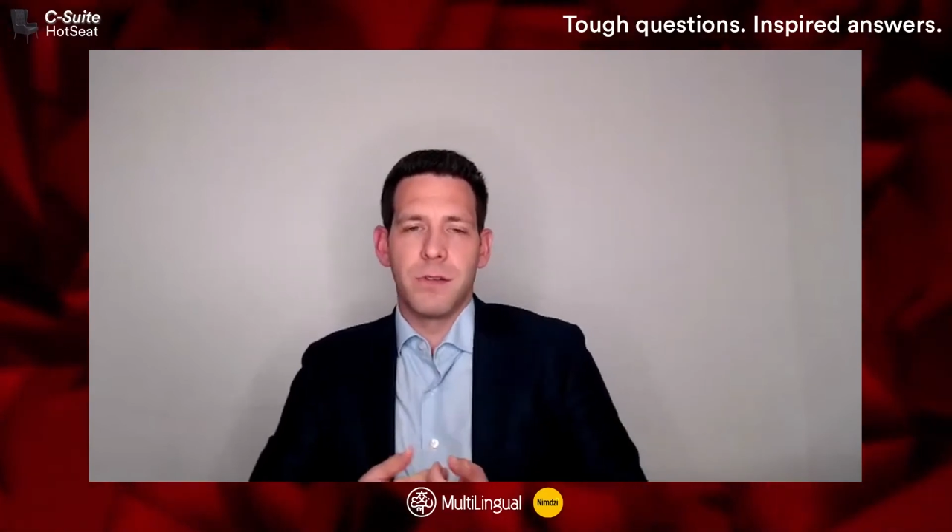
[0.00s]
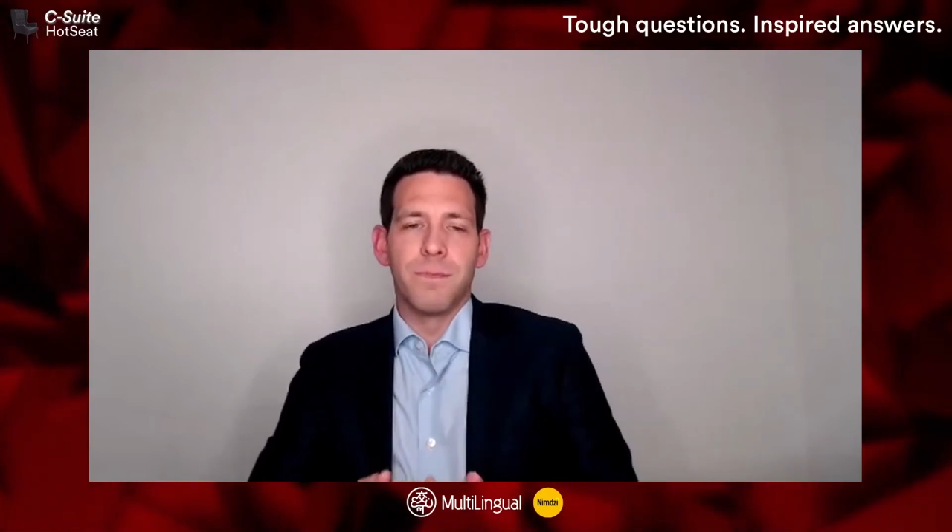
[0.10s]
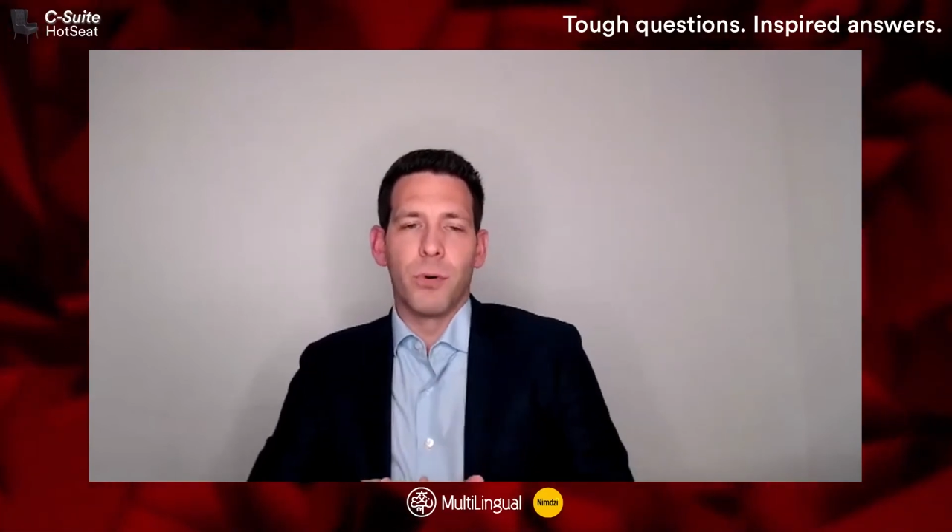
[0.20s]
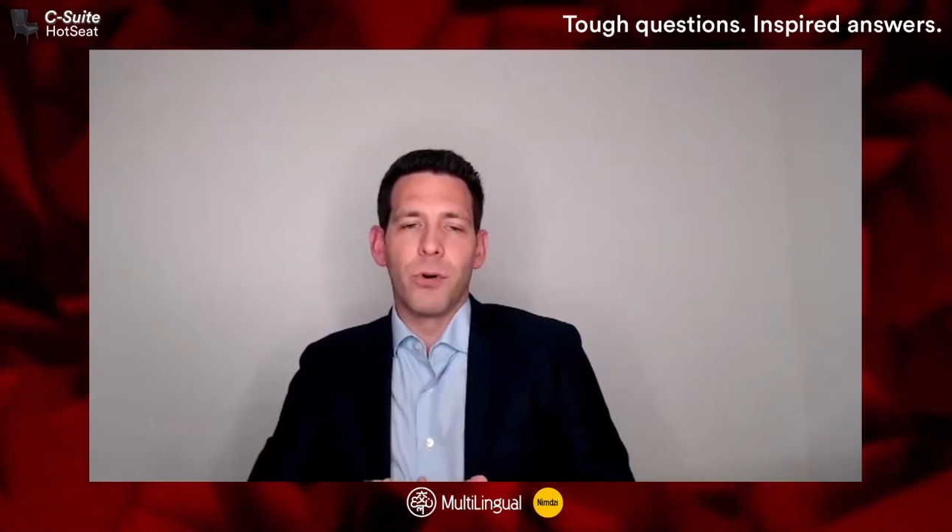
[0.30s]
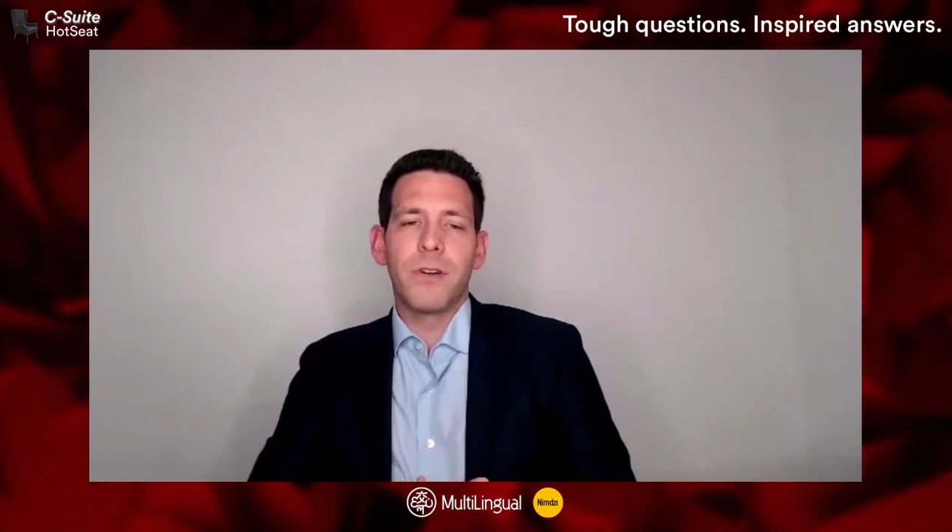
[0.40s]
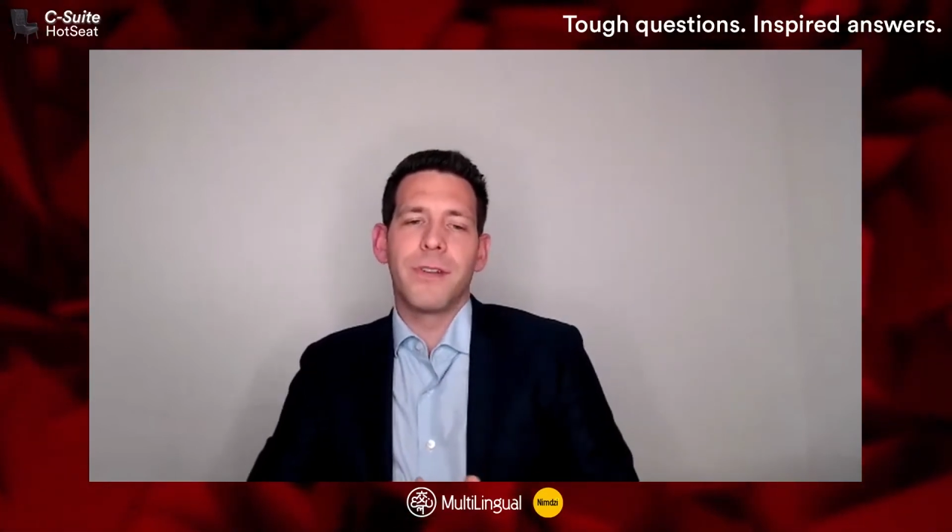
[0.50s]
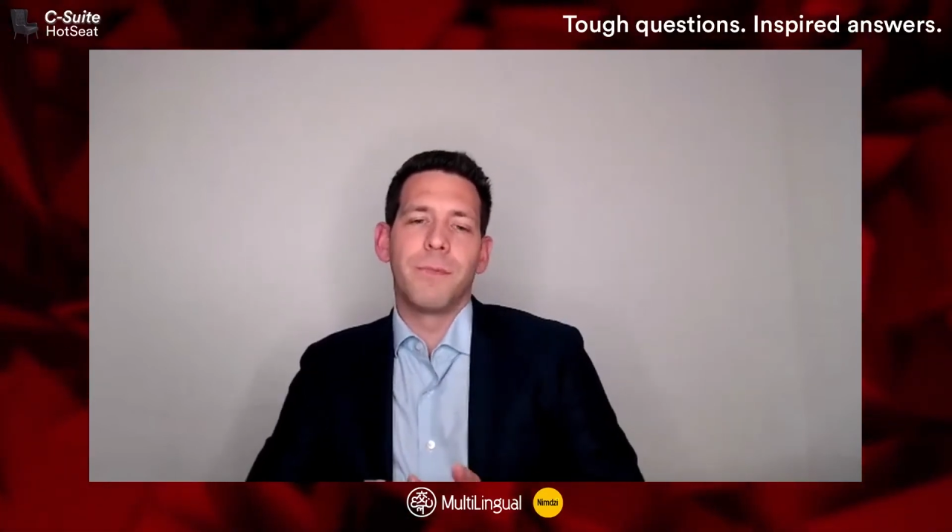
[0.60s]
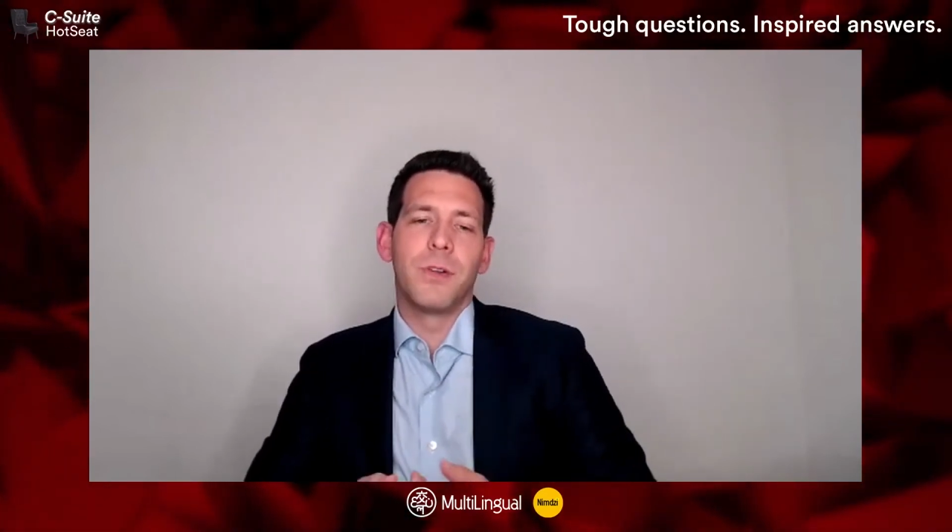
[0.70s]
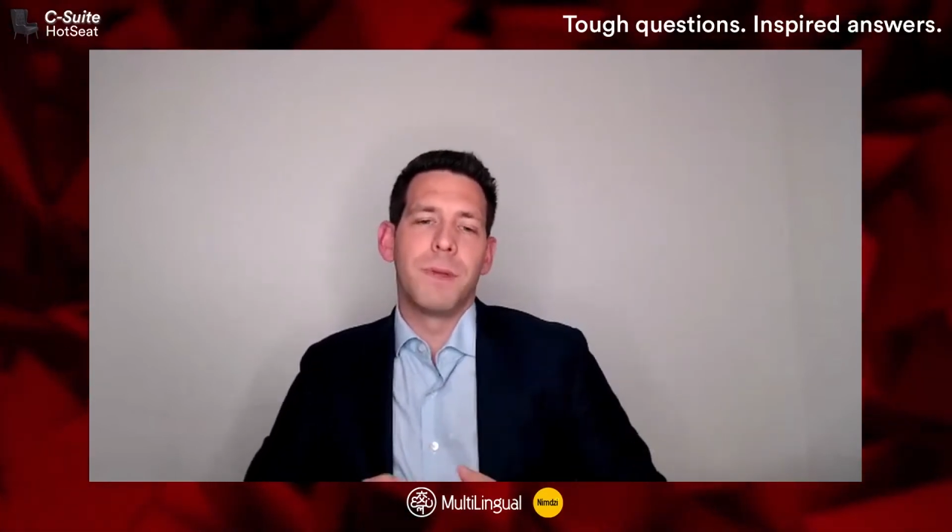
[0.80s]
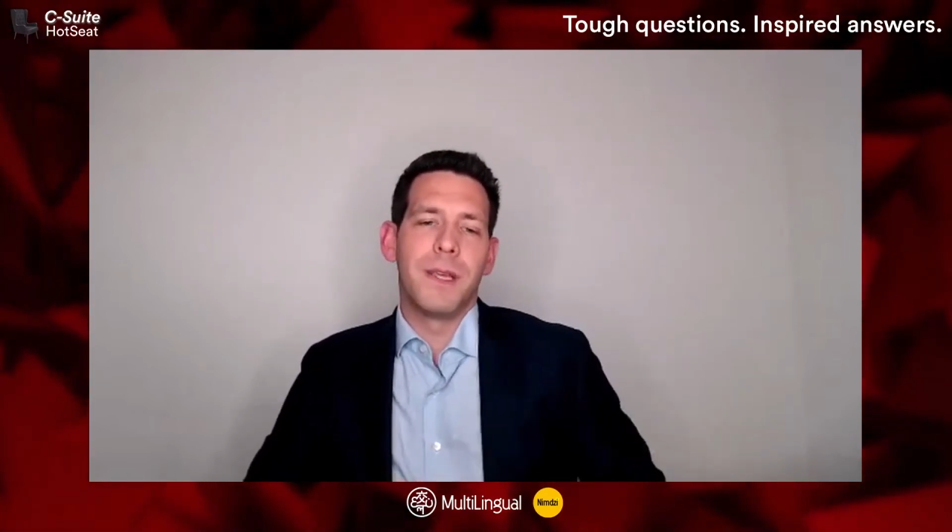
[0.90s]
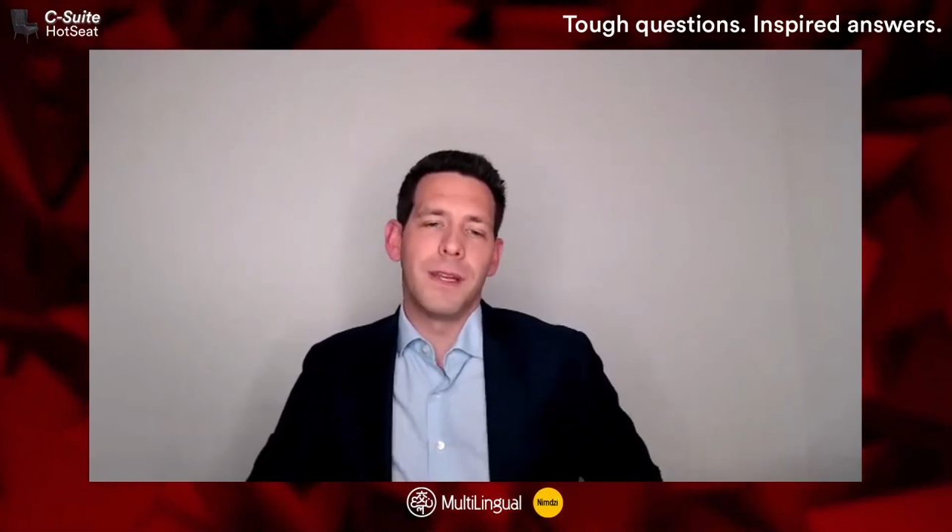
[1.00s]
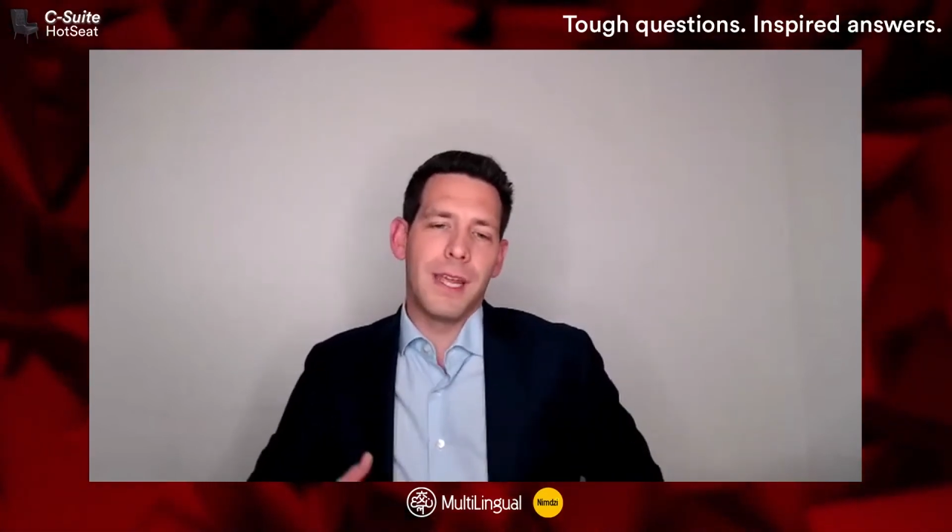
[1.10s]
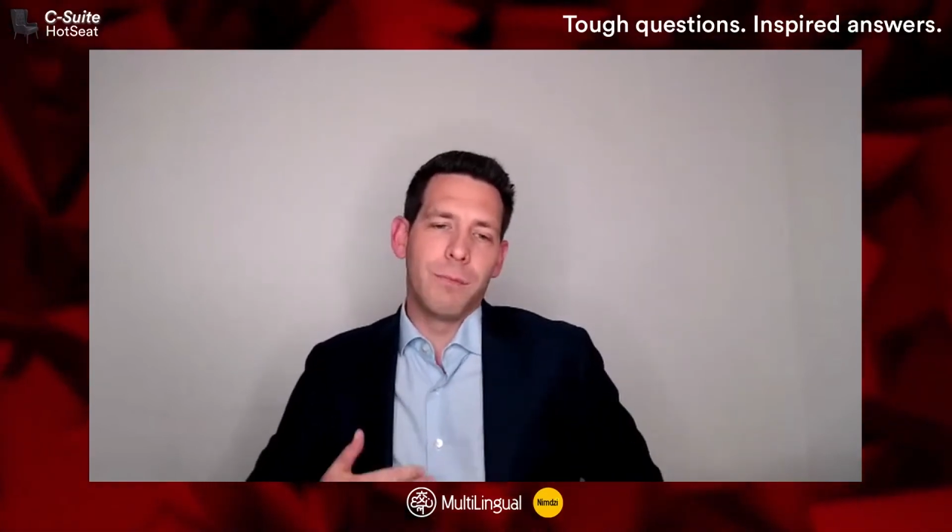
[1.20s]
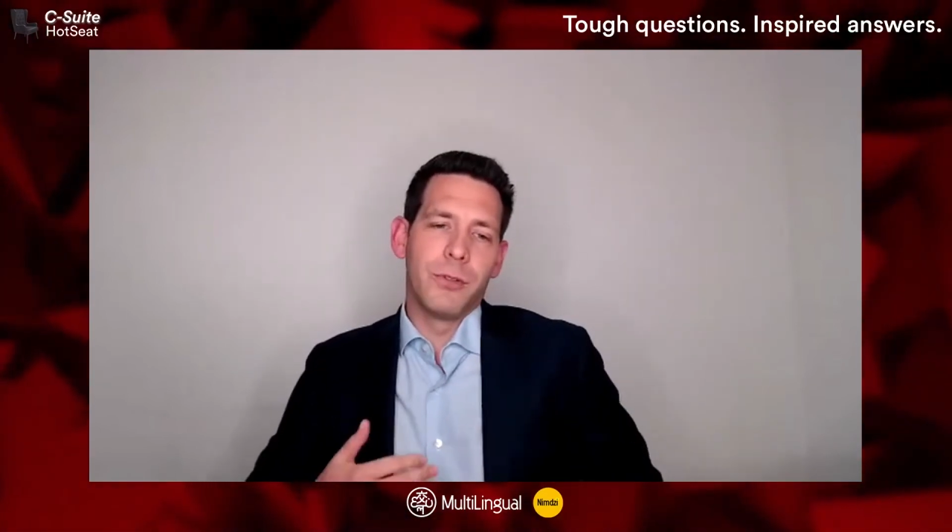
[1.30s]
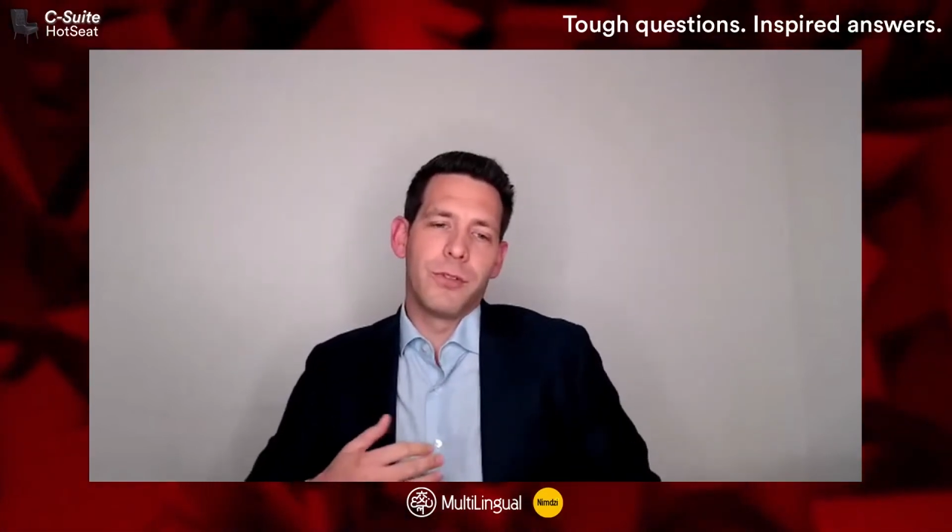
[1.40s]
support for them to being
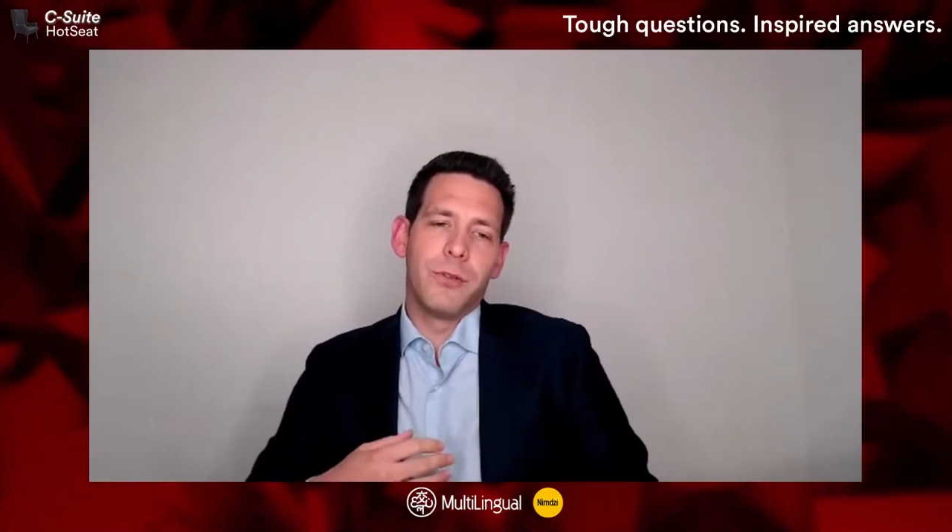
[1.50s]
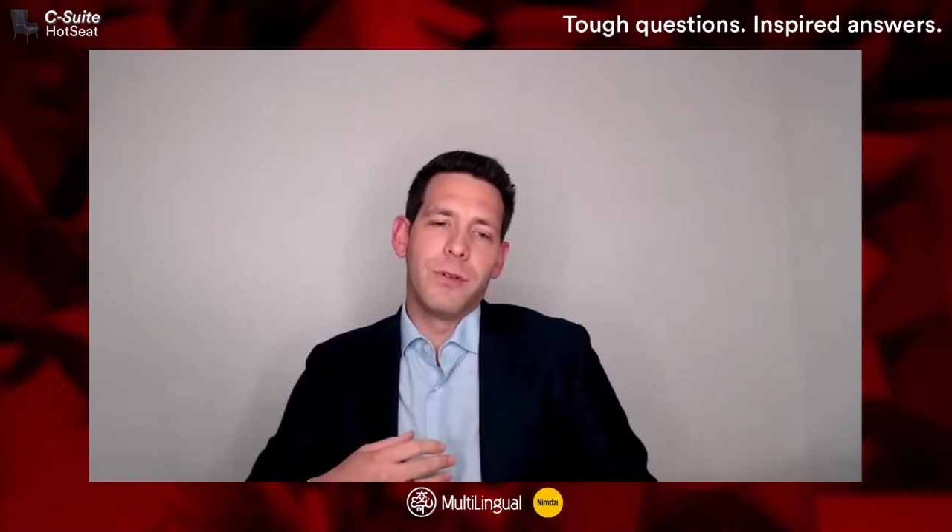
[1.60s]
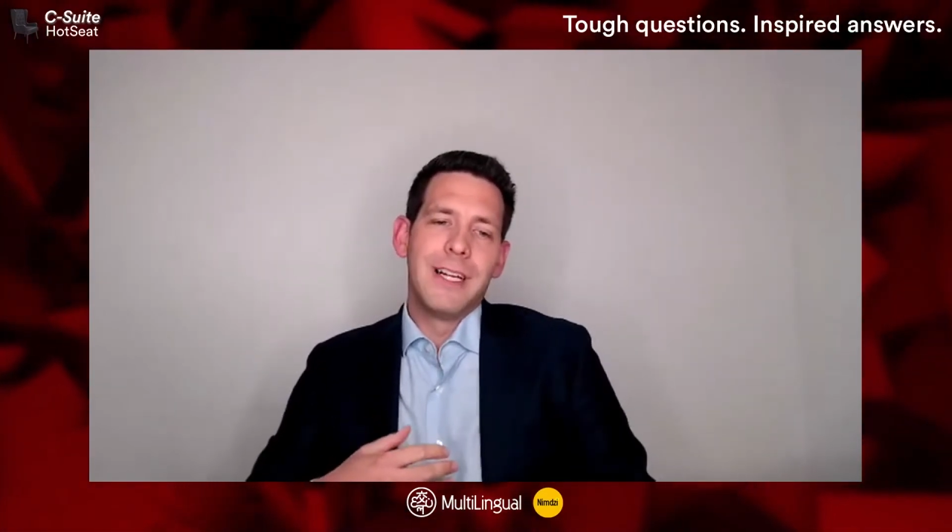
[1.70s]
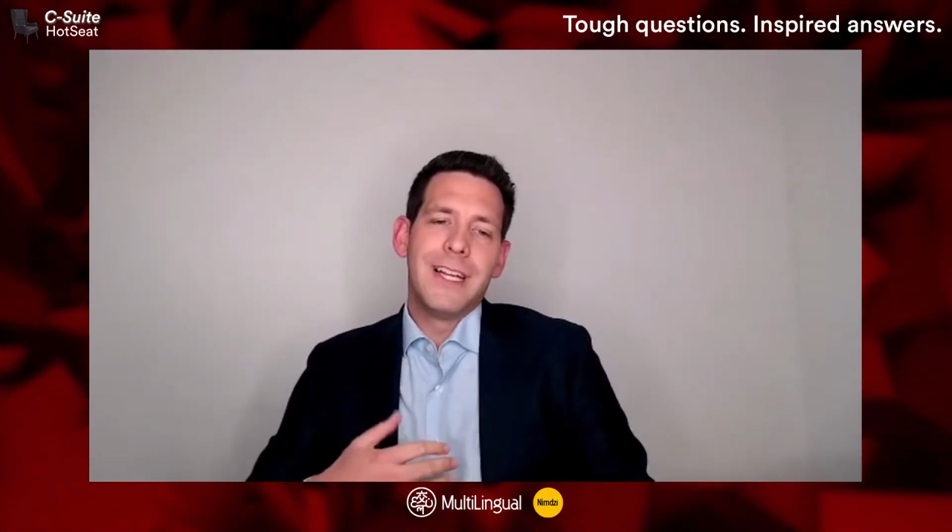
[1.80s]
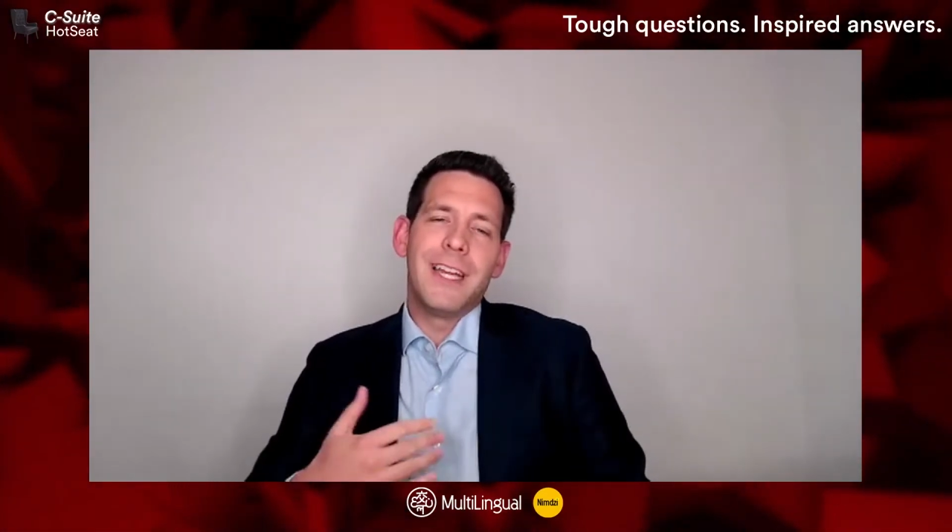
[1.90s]
able to